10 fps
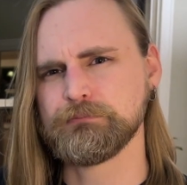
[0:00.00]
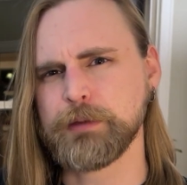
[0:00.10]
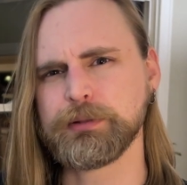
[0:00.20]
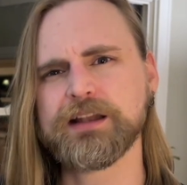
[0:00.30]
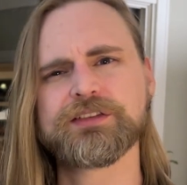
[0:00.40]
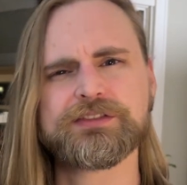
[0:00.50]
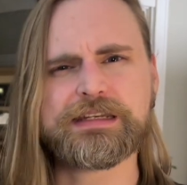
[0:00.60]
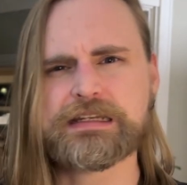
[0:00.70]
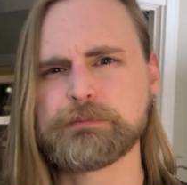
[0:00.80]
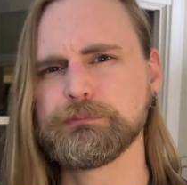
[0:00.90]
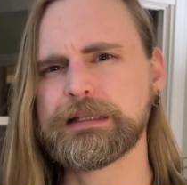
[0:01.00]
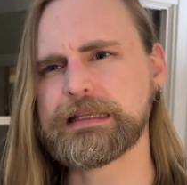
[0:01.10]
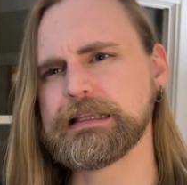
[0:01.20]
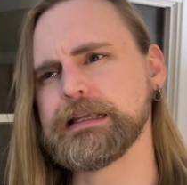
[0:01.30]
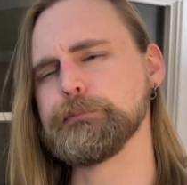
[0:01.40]
My players did
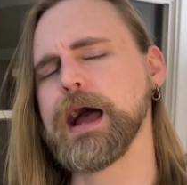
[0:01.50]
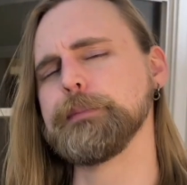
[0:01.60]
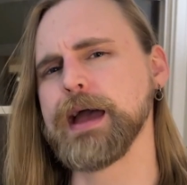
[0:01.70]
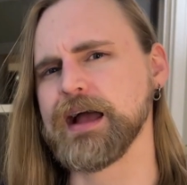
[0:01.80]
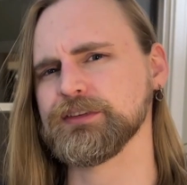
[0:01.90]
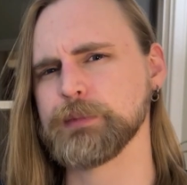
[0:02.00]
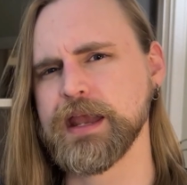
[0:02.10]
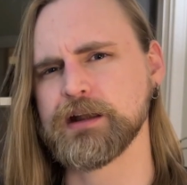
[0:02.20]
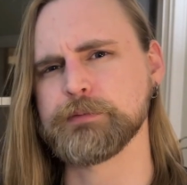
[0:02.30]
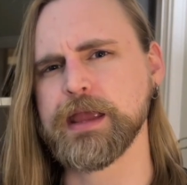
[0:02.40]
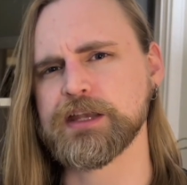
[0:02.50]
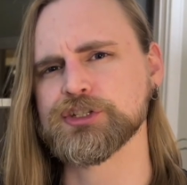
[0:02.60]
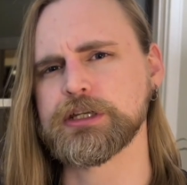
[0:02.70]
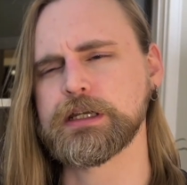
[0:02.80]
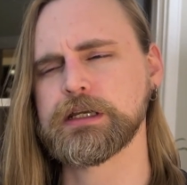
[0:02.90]
completely bypass my hairy
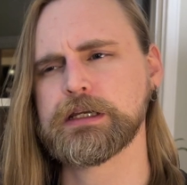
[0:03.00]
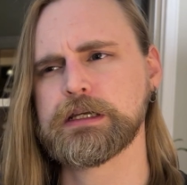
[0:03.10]
banshee.